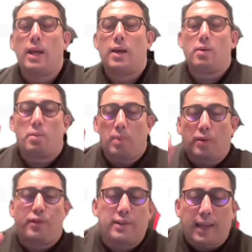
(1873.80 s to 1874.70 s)
My
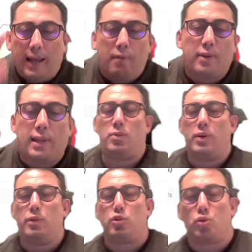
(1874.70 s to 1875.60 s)
friend, every day we
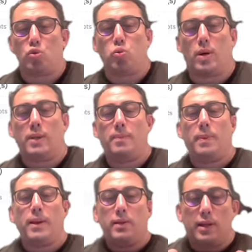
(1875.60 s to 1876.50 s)
will choose one
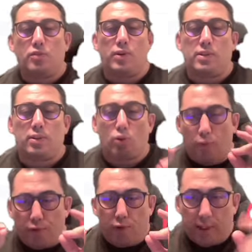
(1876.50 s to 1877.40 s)
that's the reason don't
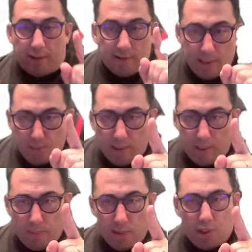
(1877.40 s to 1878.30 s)
forget to subscribe
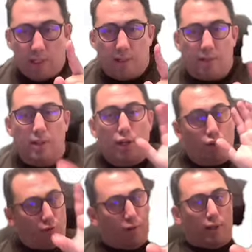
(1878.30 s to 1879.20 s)
my channel to
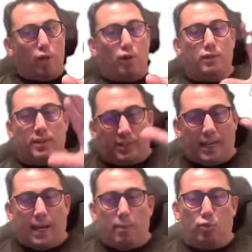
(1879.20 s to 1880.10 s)
follow this
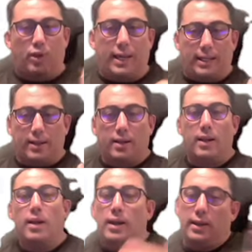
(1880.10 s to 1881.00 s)
game together.
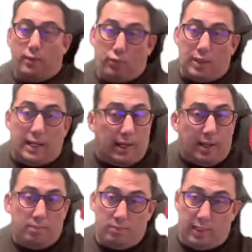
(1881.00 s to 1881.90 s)
And if you like
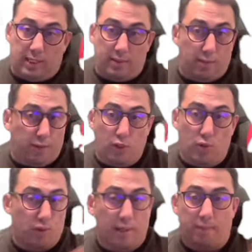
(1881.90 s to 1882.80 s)
the videos,
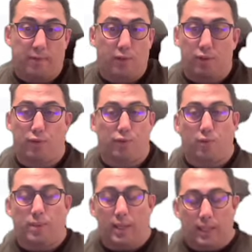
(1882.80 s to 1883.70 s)
wonderful for
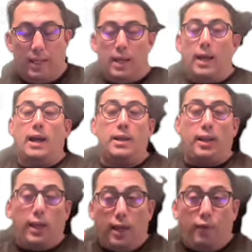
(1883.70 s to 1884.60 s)
me. And
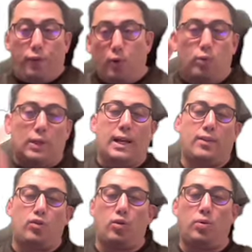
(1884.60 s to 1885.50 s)
if you like
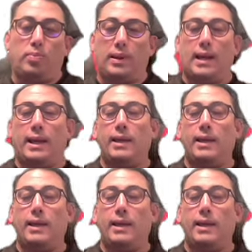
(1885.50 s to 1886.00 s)
to play